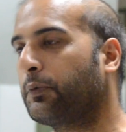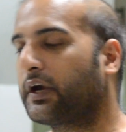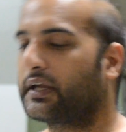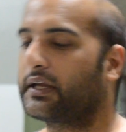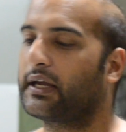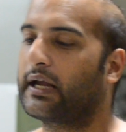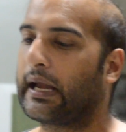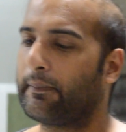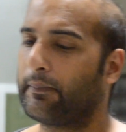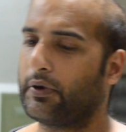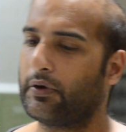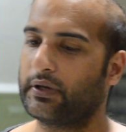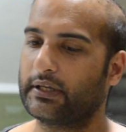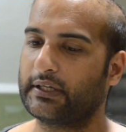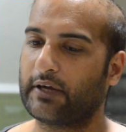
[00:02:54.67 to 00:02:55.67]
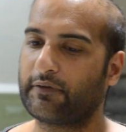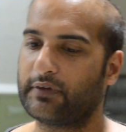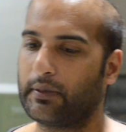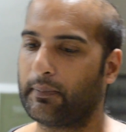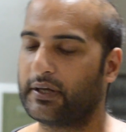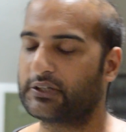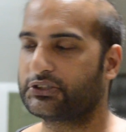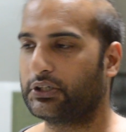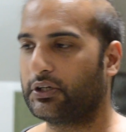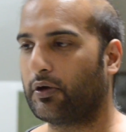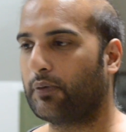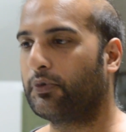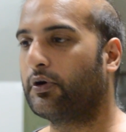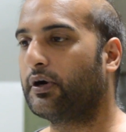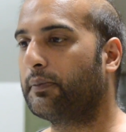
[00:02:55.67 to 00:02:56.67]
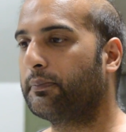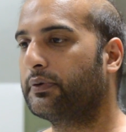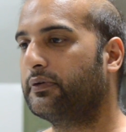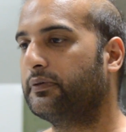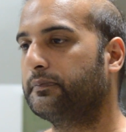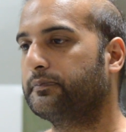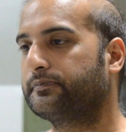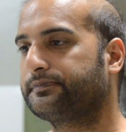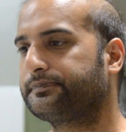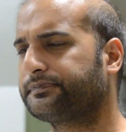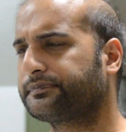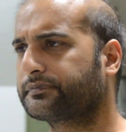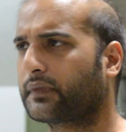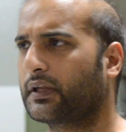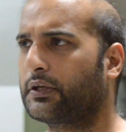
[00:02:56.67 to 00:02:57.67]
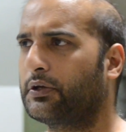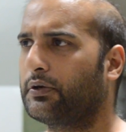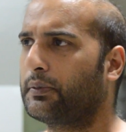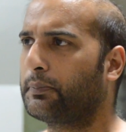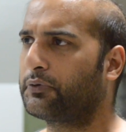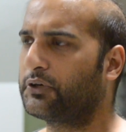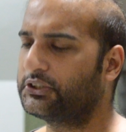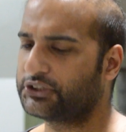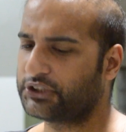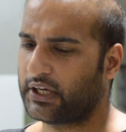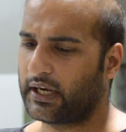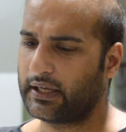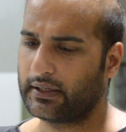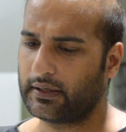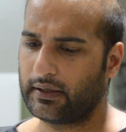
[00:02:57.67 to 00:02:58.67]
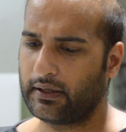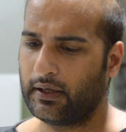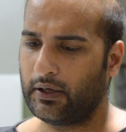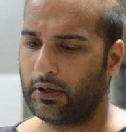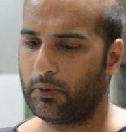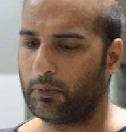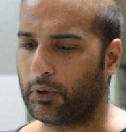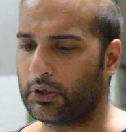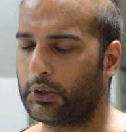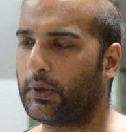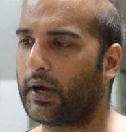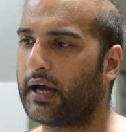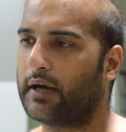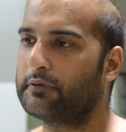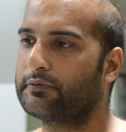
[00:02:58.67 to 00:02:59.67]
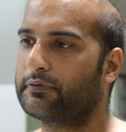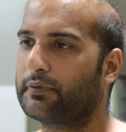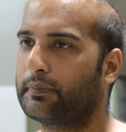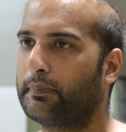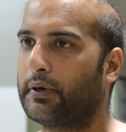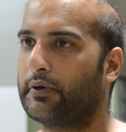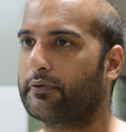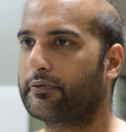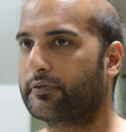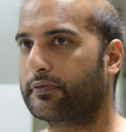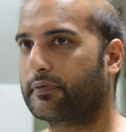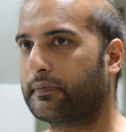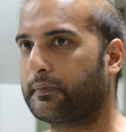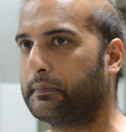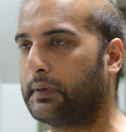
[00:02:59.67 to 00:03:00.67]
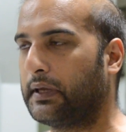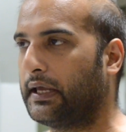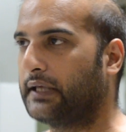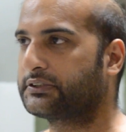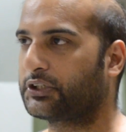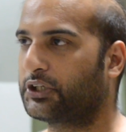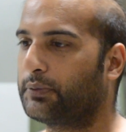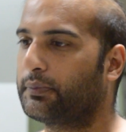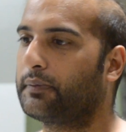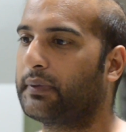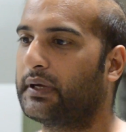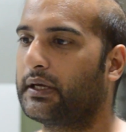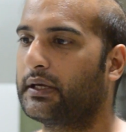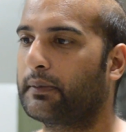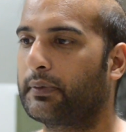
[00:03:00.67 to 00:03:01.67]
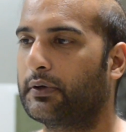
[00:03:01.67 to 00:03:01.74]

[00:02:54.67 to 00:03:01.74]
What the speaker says: Working in Cambodia definitely makes you a lot more humble. You appreciate what you have, both as a human being,